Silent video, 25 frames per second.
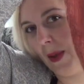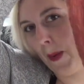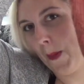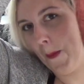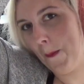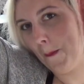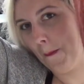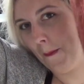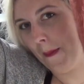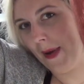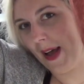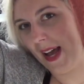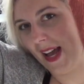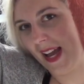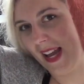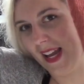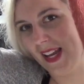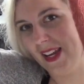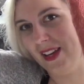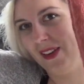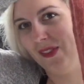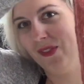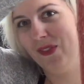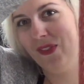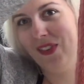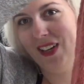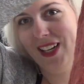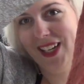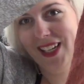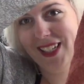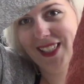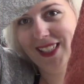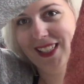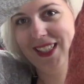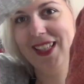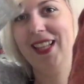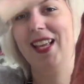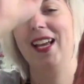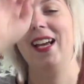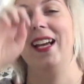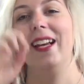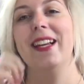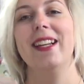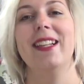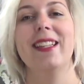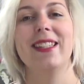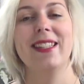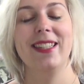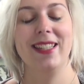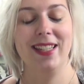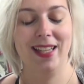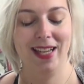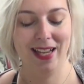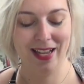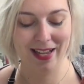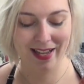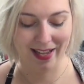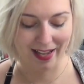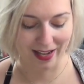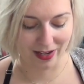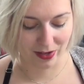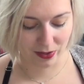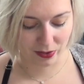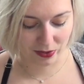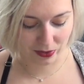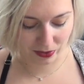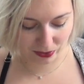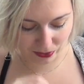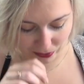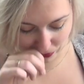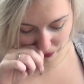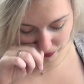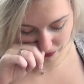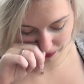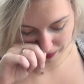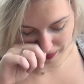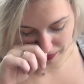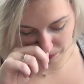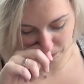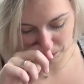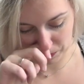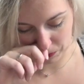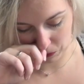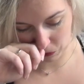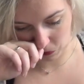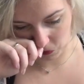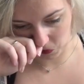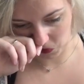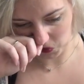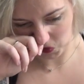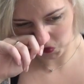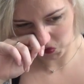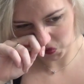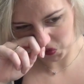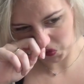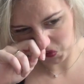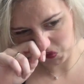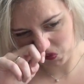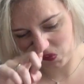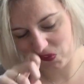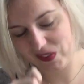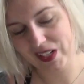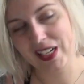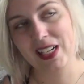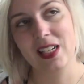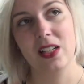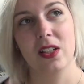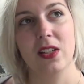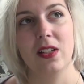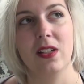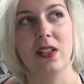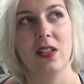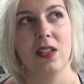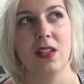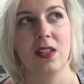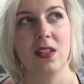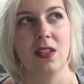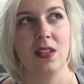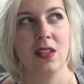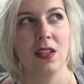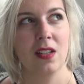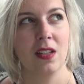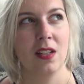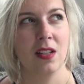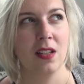my flax lights out of CaMaRose fynd